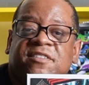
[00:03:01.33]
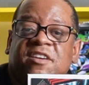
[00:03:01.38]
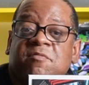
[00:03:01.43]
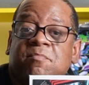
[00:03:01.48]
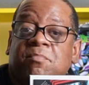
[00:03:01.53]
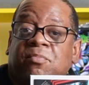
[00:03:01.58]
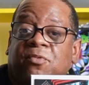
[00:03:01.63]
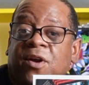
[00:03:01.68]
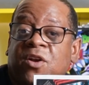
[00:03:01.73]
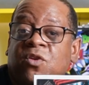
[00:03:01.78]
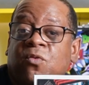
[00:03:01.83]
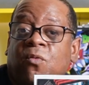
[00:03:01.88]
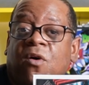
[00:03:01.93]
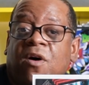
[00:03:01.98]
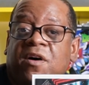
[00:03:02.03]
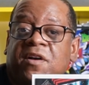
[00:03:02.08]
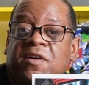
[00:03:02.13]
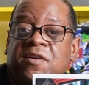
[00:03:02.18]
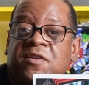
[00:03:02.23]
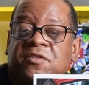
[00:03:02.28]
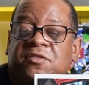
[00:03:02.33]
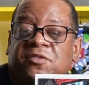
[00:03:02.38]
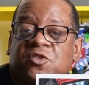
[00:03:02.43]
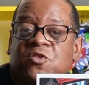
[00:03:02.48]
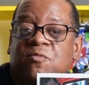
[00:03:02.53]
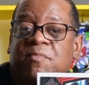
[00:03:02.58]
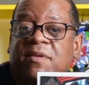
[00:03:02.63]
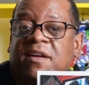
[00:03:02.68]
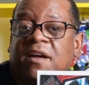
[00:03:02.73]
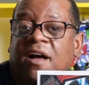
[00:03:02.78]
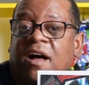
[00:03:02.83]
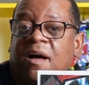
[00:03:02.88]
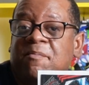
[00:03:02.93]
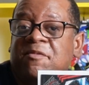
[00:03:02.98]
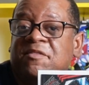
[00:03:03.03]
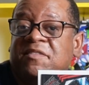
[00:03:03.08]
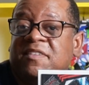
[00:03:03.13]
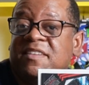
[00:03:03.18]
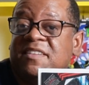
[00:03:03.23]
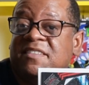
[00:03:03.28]
of Bryn Waters, who
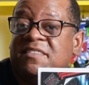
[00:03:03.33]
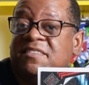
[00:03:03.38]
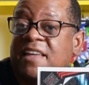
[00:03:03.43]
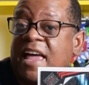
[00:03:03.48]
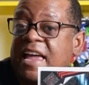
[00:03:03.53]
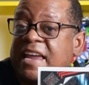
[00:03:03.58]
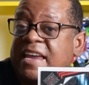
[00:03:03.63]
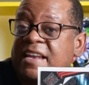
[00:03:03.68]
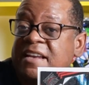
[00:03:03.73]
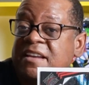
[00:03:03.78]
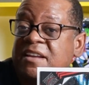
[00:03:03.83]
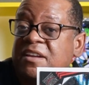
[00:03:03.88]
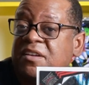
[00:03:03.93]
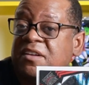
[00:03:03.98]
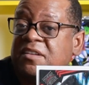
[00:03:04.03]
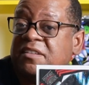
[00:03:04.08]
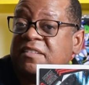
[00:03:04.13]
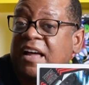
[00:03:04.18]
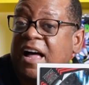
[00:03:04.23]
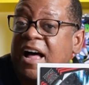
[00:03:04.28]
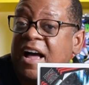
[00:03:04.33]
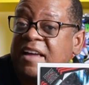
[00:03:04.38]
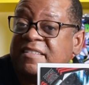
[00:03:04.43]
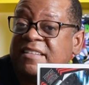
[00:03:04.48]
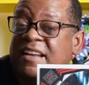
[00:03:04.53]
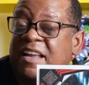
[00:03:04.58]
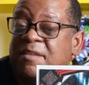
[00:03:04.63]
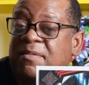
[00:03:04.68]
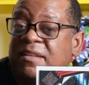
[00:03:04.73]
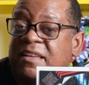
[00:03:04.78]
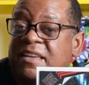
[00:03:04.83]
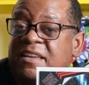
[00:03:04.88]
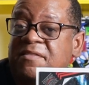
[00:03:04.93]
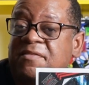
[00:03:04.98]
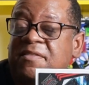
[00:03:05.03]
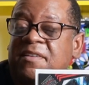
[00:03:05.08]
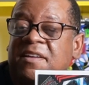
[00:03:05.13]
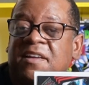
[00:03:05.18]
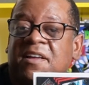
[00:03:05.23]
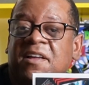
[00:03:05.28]
becomes the second Toxin, I
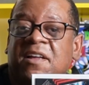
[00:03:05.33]
believe.